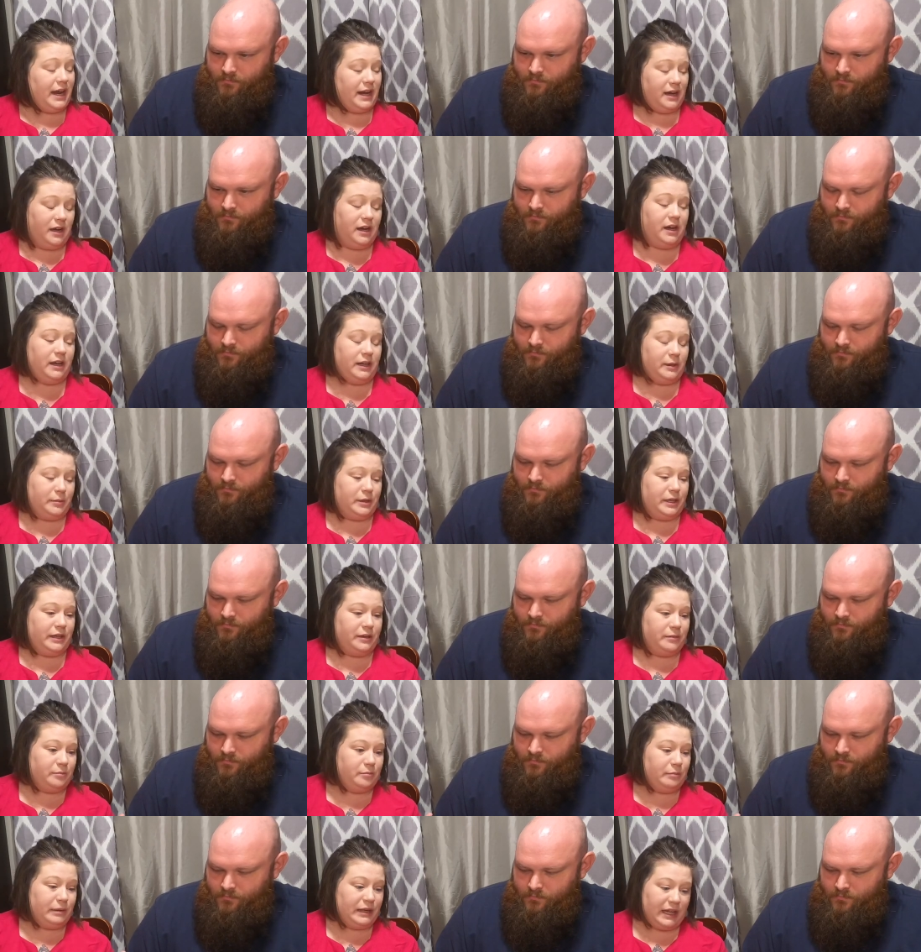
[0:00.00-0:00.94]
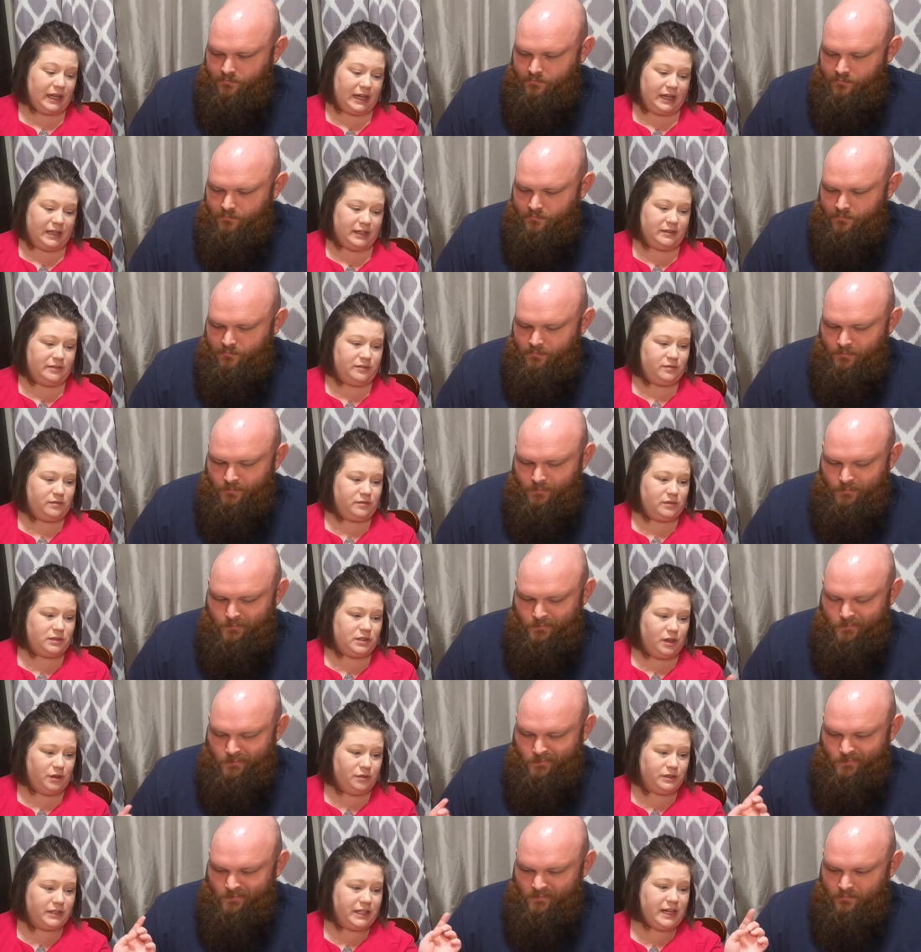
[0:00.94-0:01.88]
Speaker 1: a Honey Bun, but I
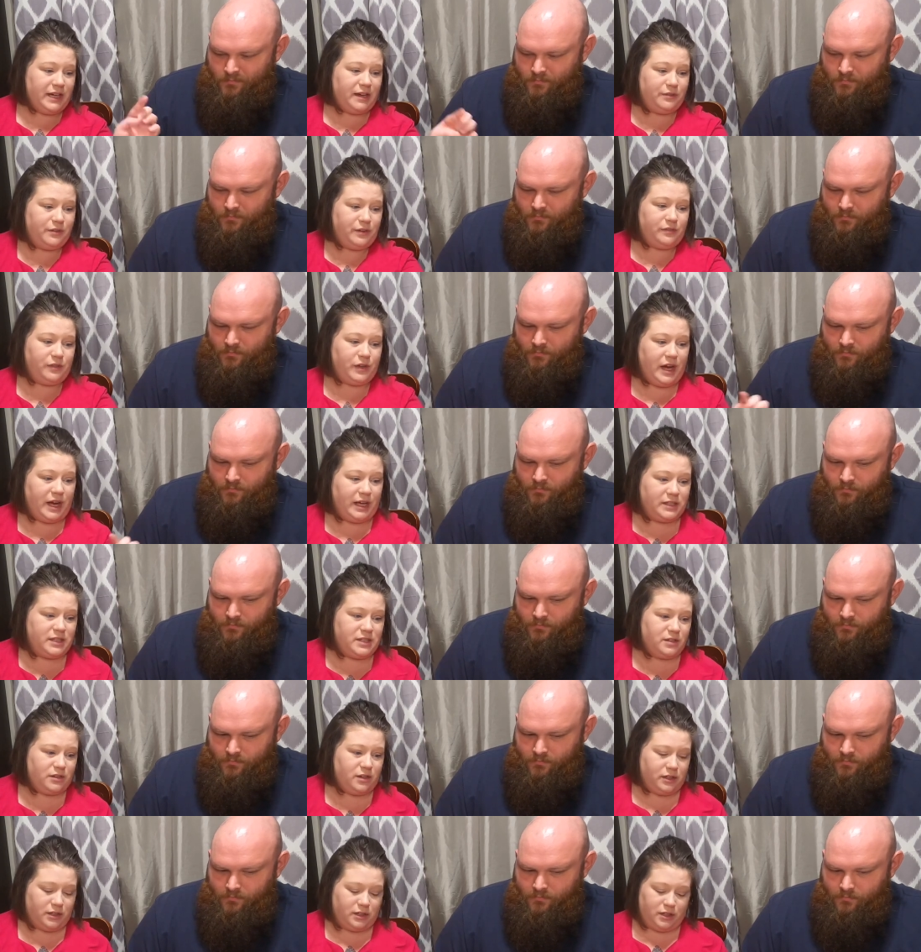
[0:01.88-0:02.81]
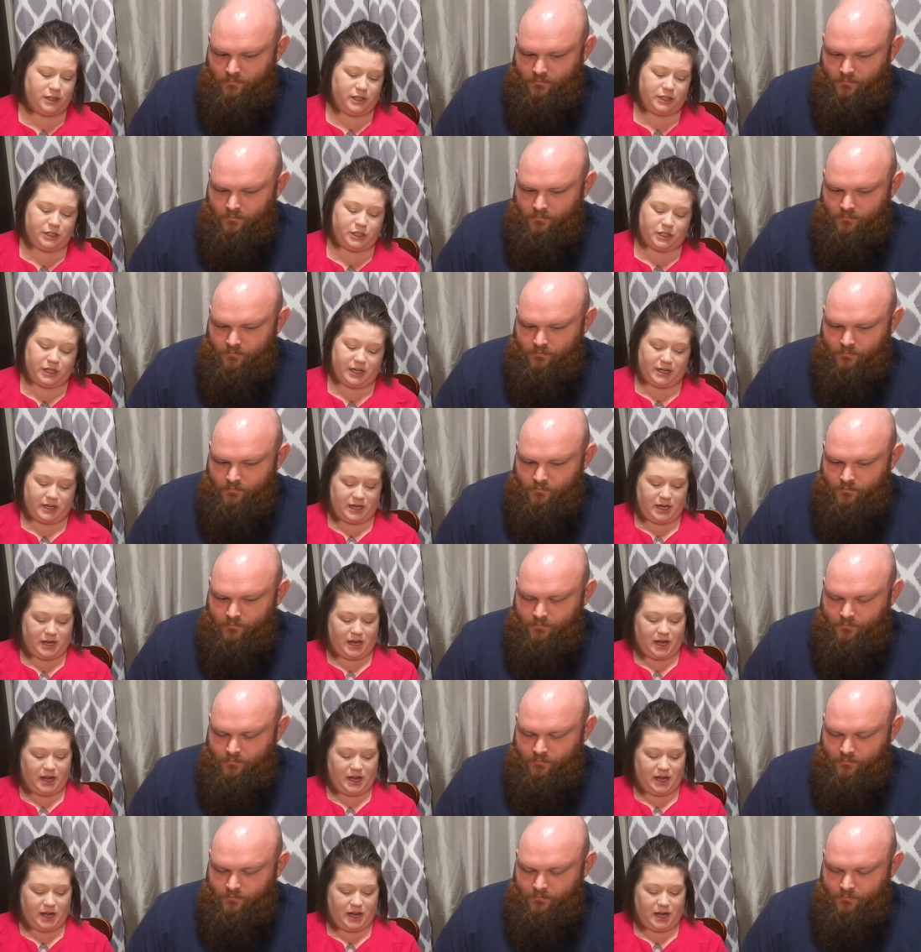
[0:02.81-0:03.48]
don't think I've ever had Star Crunch, and